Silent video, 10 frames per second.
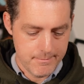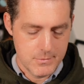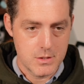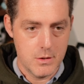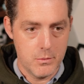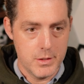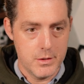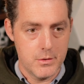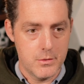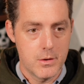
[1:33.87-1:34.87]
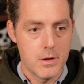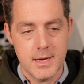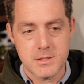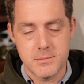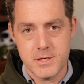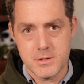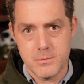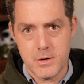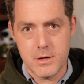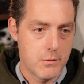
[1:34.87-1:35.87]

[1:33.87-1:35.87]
So we do exclamation mark,